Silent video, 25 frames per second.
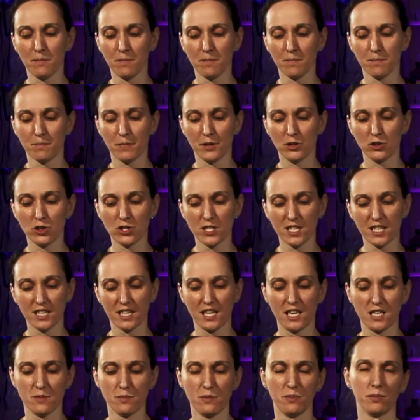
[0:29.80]
But just in
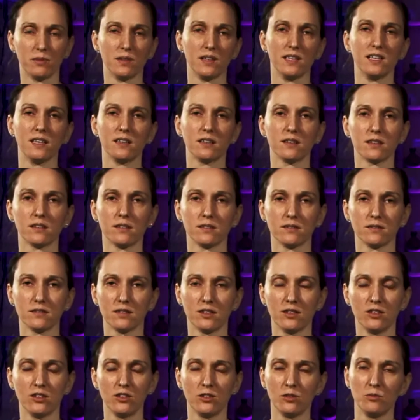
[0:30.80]
case people like,
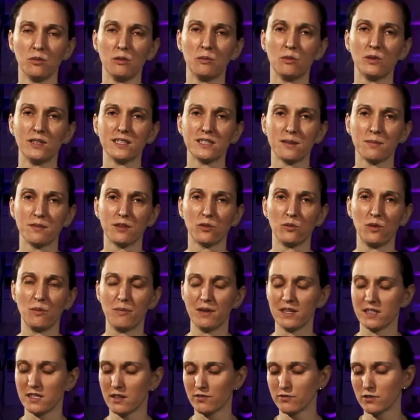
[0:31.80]
oh, we want something a
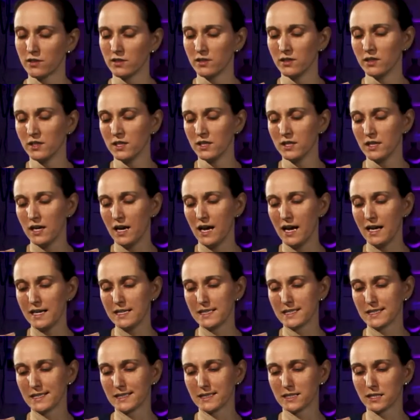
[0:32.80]
bit different, I
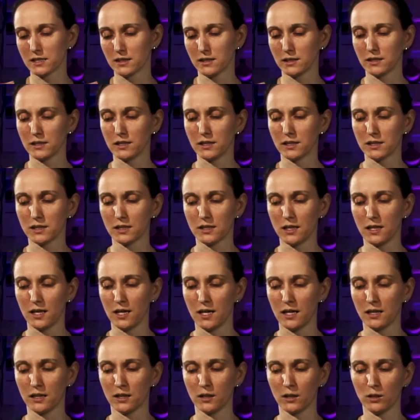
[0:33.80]
did like
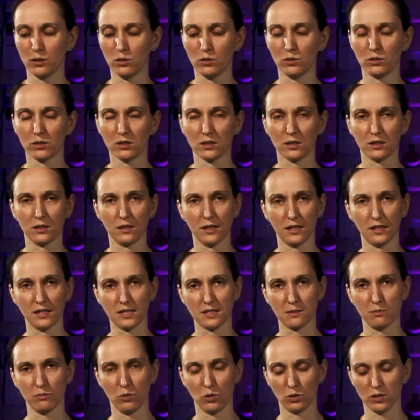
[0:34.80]
a Loch
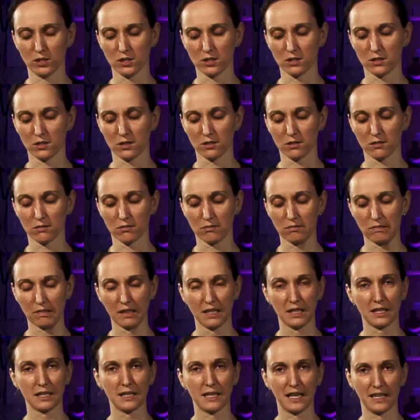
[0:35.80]
Ness Monster
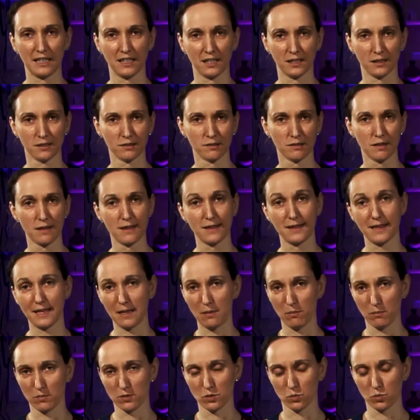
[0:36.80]
kind of
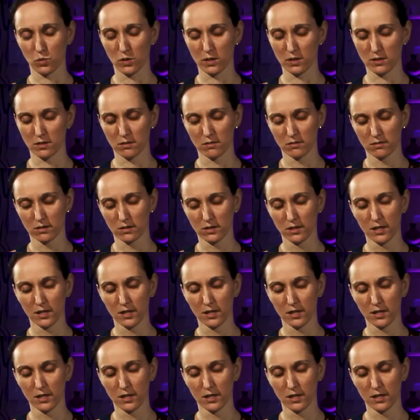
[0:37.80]
themed one.